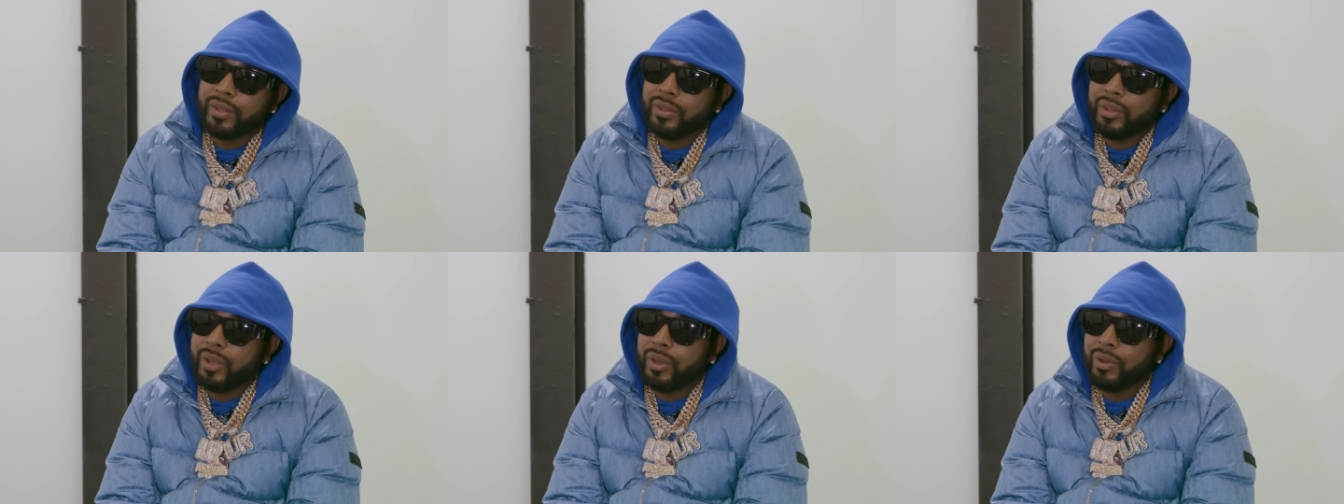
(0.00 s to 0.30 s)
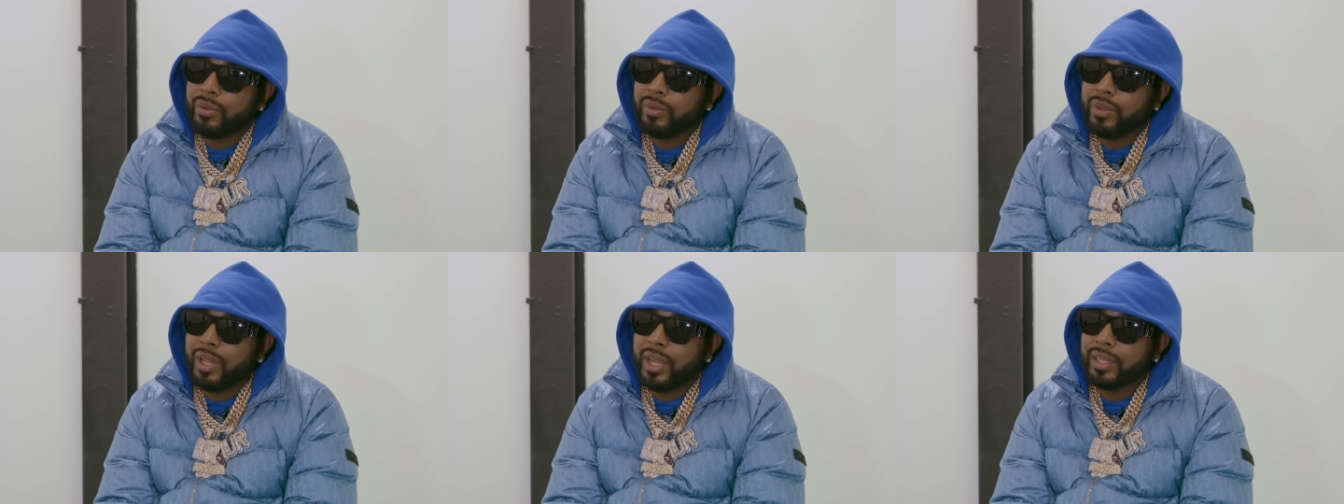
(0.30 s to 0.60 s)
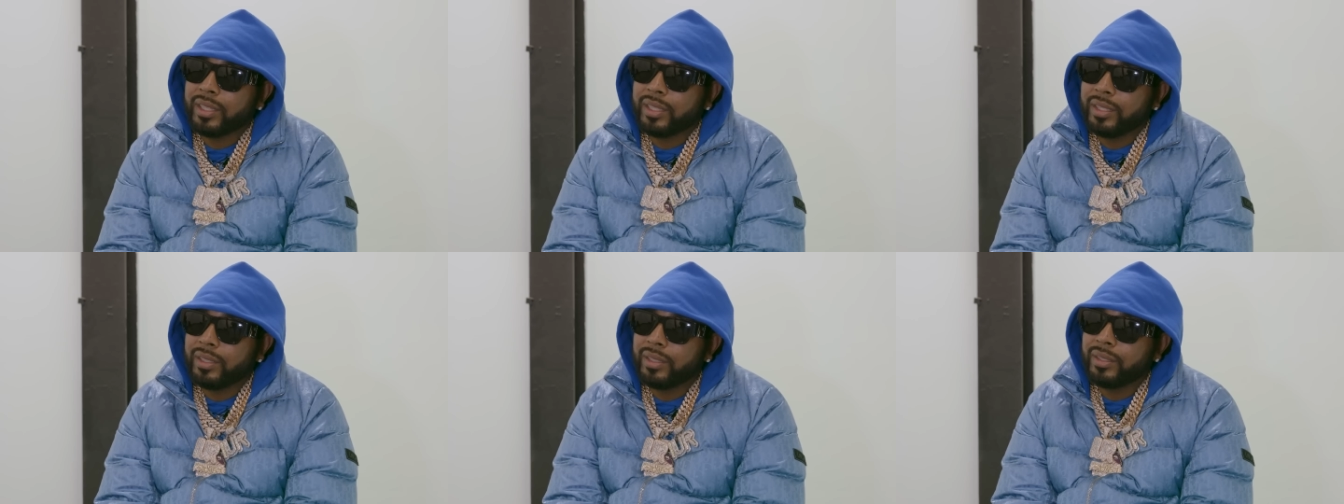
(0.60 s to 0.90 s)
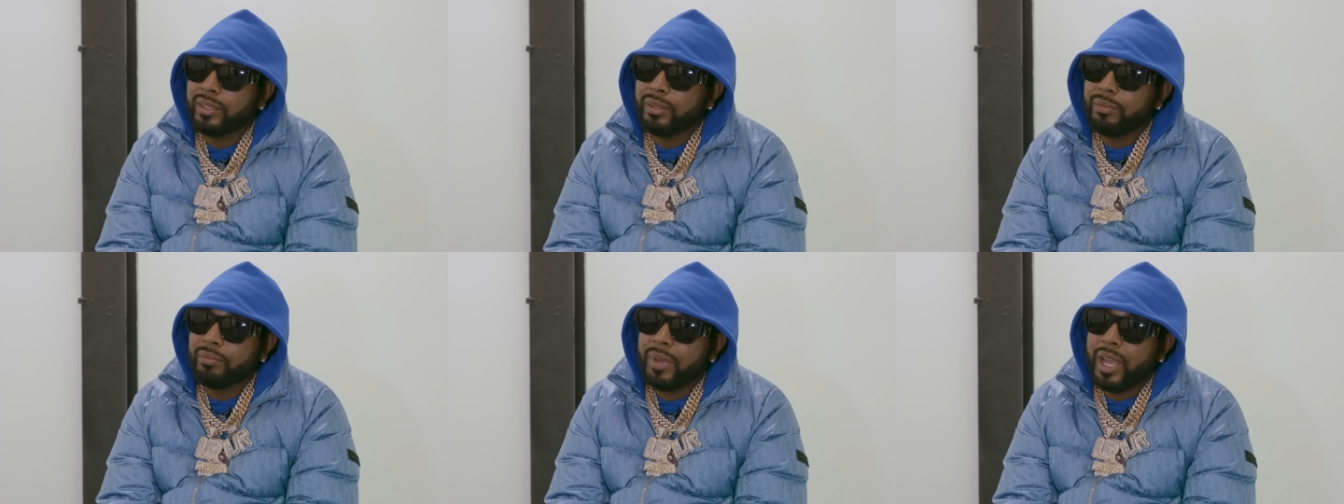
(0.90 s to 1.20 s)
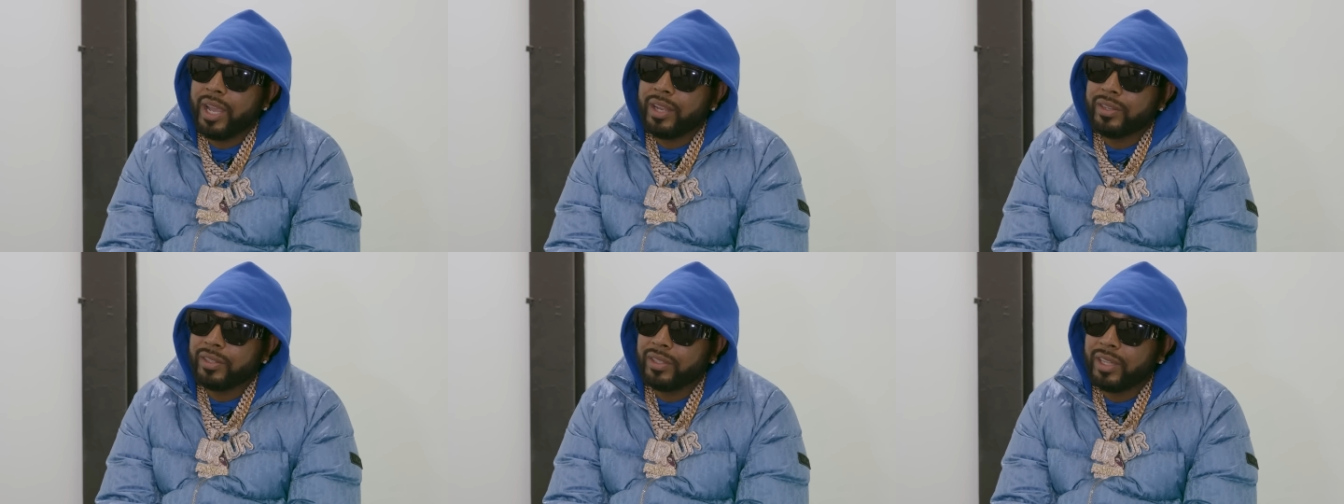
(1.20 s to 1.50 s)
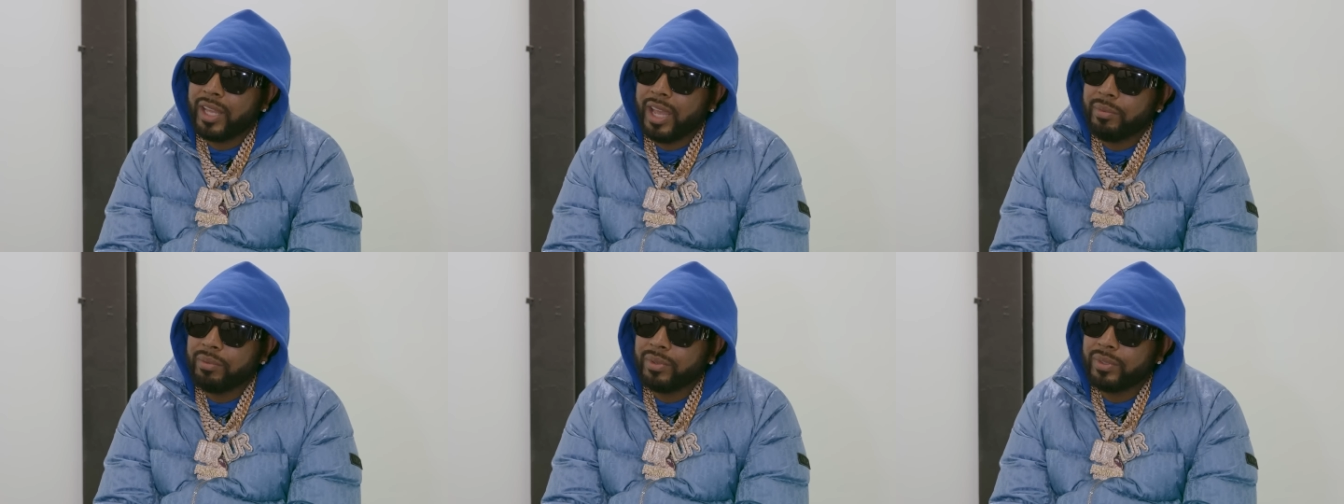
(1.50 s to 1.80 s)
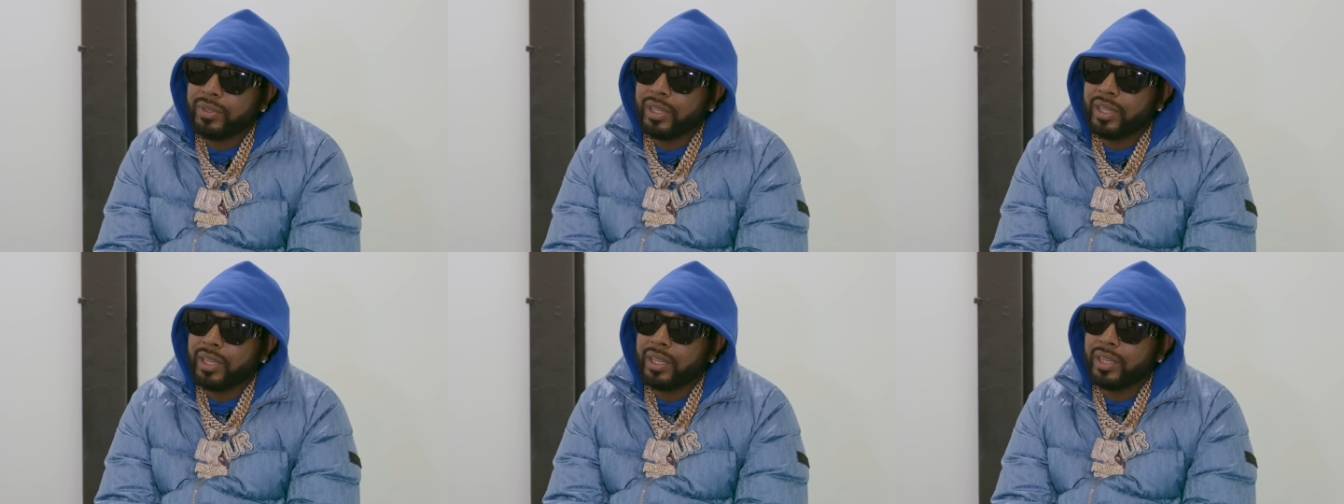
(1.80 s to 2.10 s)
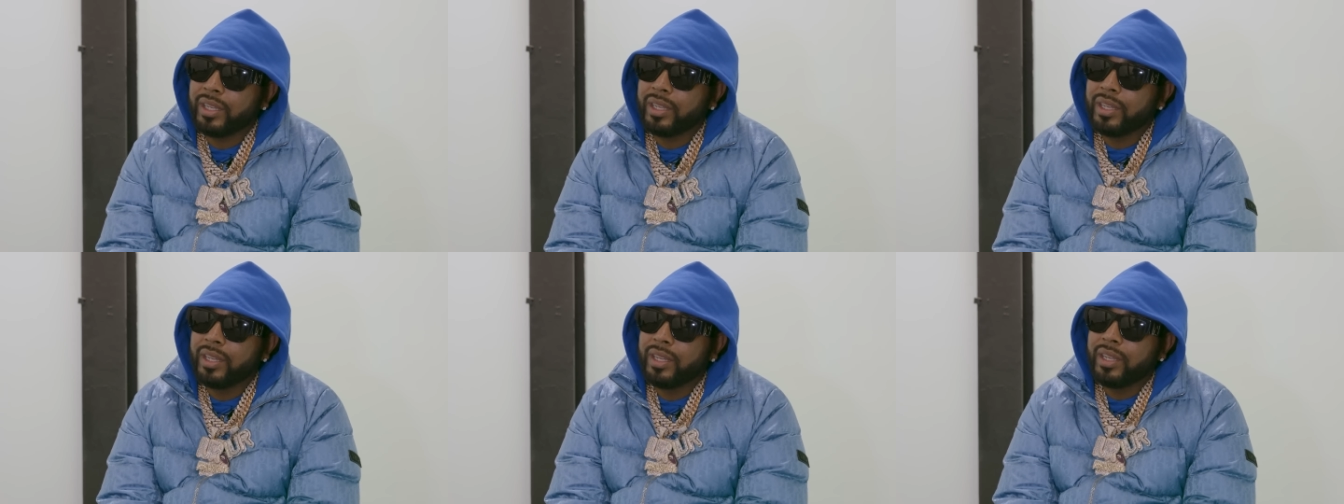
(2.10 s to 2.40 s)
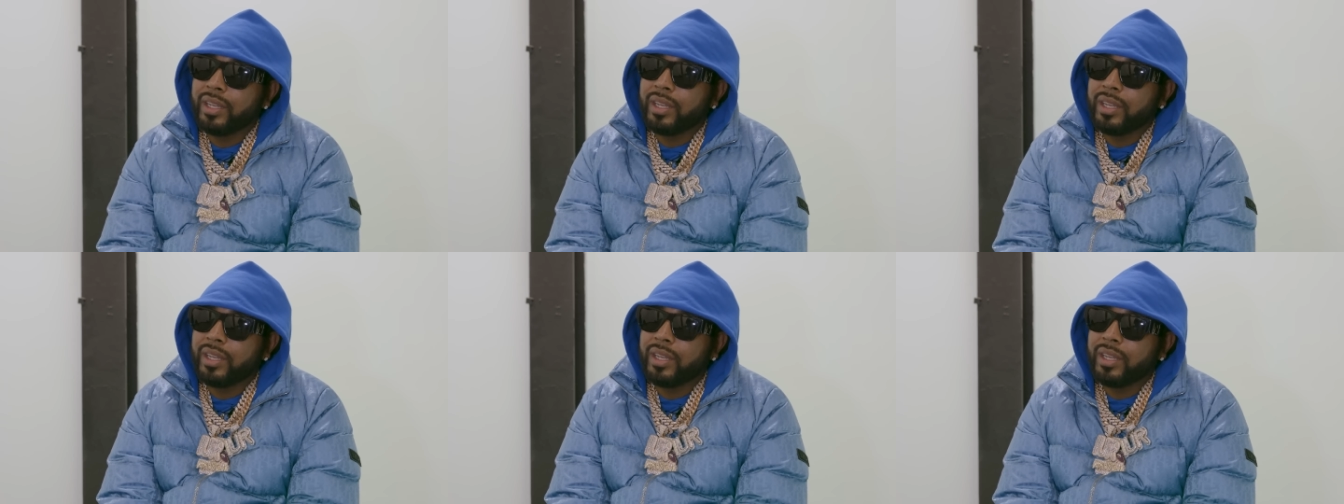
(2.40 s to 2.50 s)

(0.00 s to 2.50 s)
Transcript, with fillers: You know, like the, the major label thing.